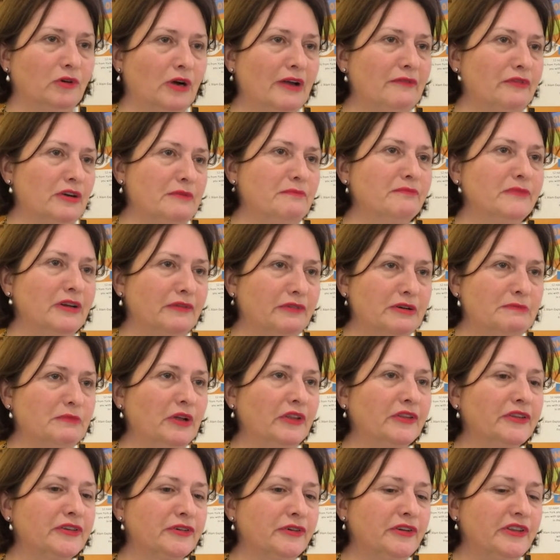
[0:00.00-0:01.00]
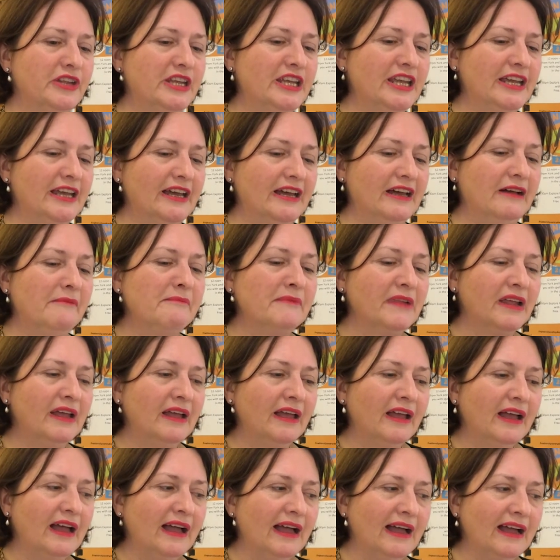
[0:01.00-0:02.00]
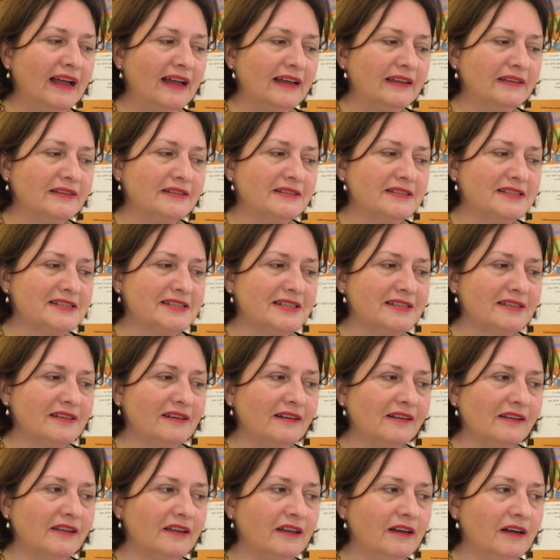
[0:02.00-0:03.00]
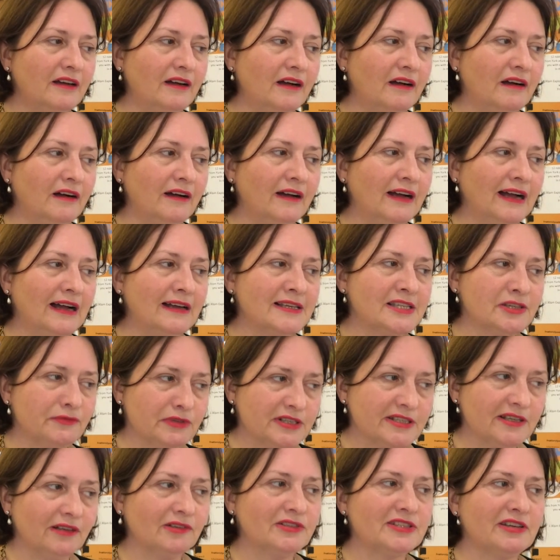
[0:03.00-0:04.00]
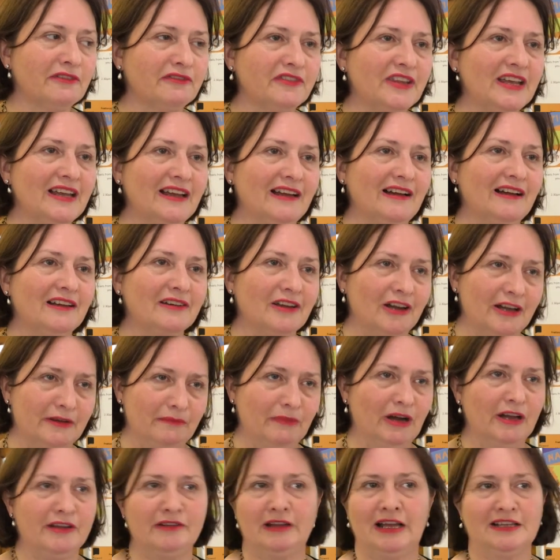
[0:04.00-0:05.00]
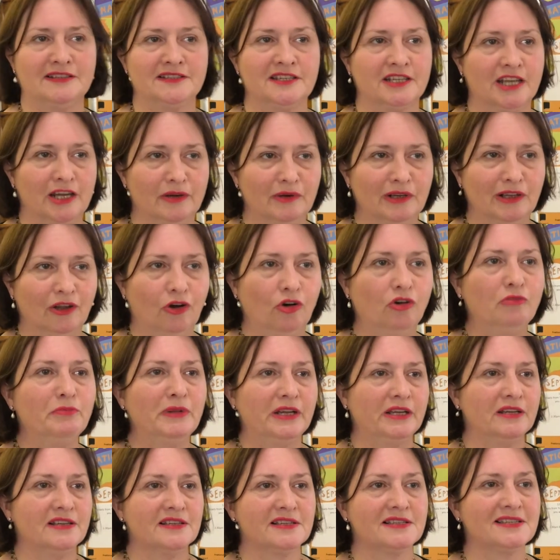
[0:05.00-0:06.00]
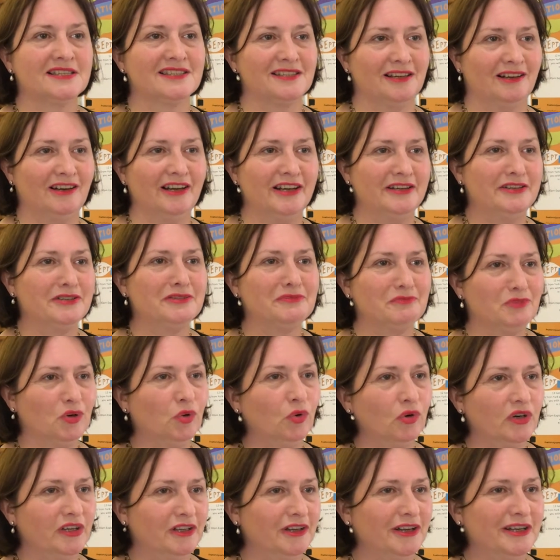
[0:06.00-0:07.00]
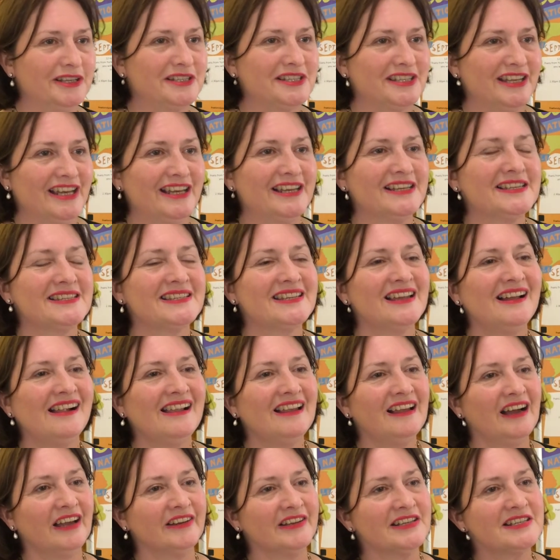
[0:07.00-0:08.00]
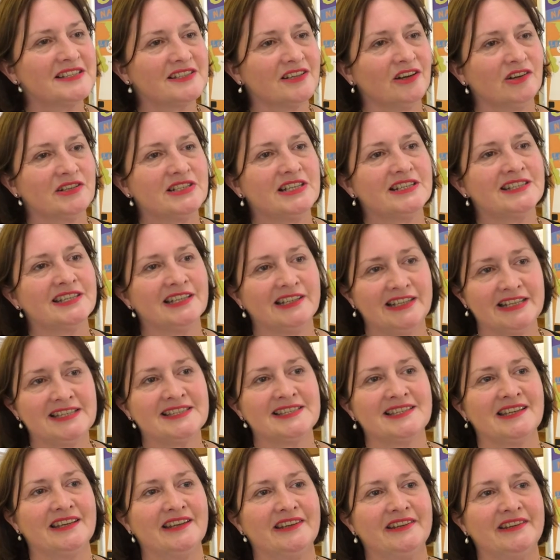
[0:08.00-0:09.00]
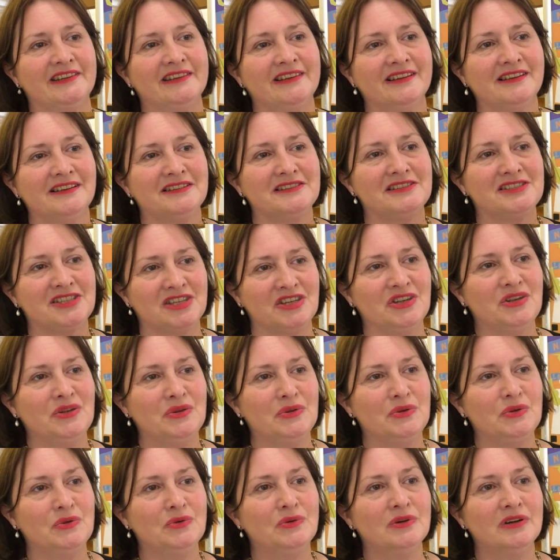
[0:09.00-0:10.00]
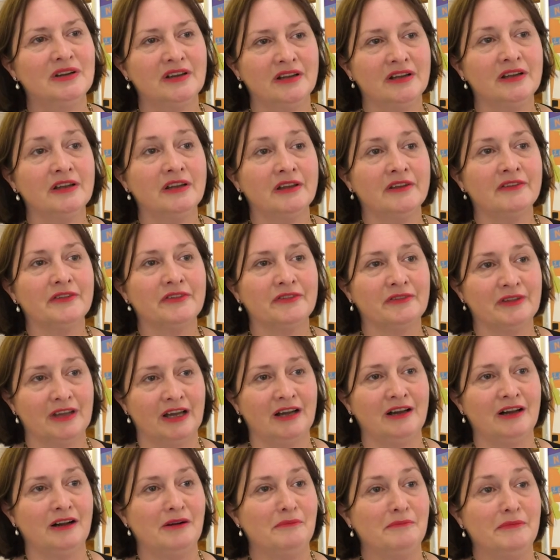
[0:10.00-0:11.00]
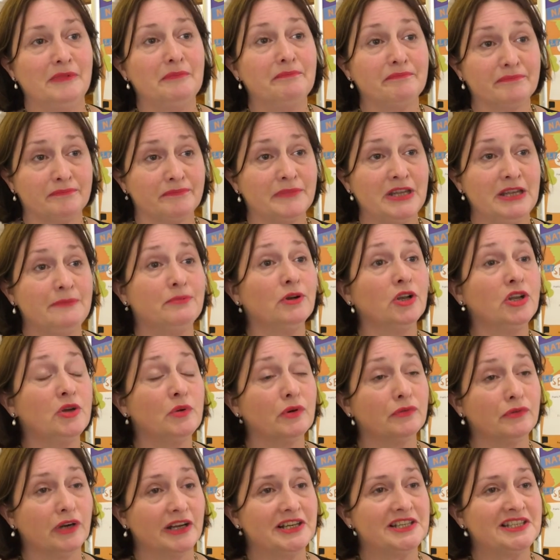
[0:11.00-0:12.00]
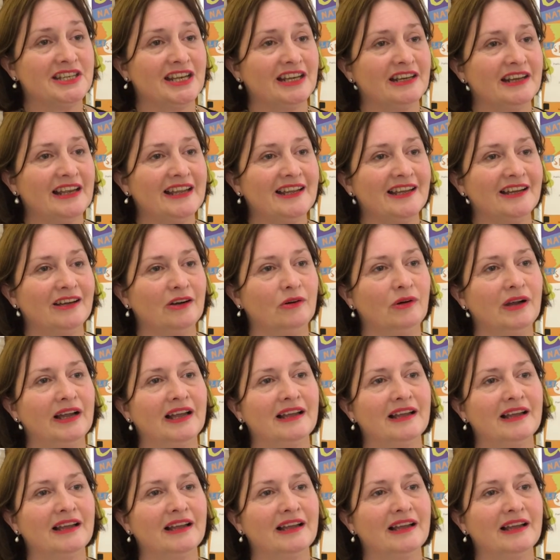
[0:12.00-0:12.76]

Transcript: every month through the year. And as a result of that, I had to go along because I'd organised this, and I started to listen to people who are writing now,